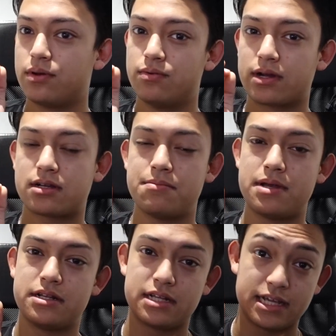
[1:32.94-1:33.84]
would
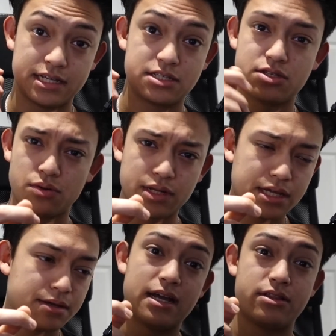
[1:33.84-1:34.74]
recommend a
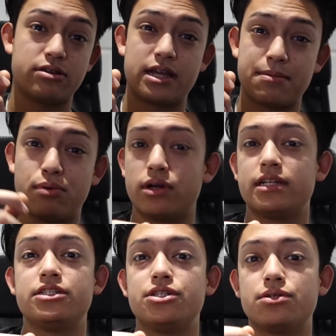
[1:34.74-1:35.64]
Sony, either a point
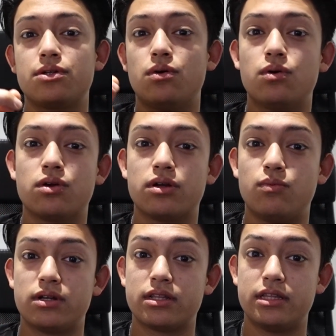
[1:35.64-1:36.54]
and shoot or
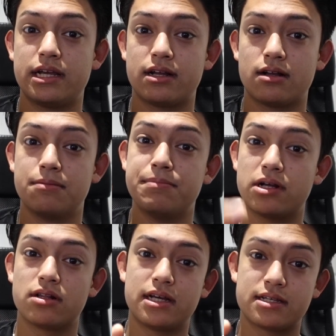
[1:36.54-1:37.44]
one of their
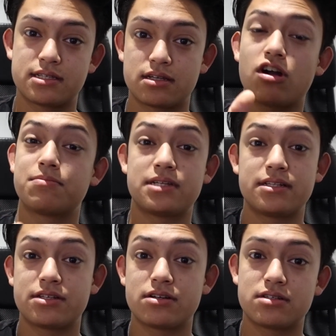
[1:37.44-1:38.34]
mirrorless crop
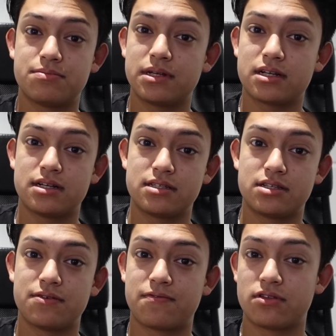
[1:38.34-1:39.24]
sensors,
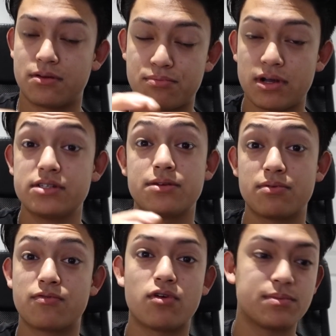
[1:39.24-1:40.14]
because for the price and
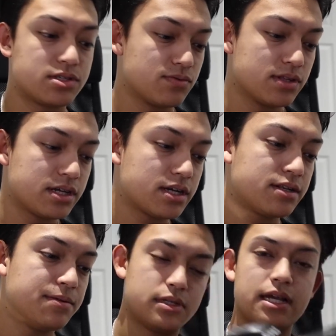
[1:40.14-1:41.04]
performance they're really good. But